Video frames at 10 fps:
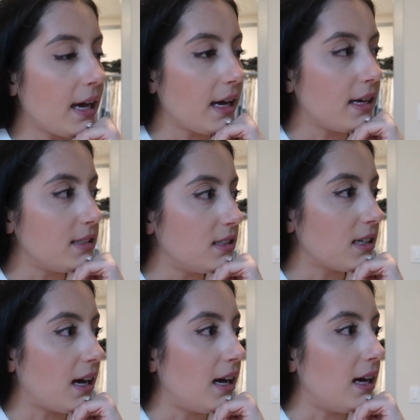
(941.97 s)
And
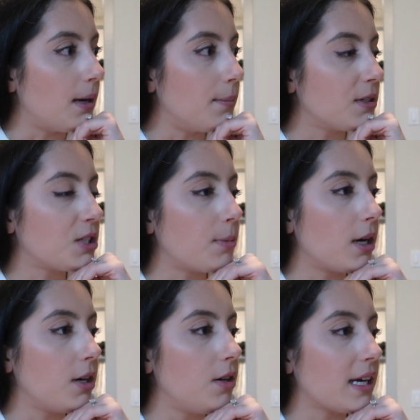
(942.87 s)
um,
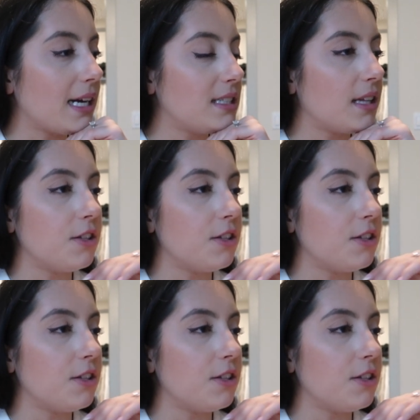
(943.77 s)
tomorrow, like I said,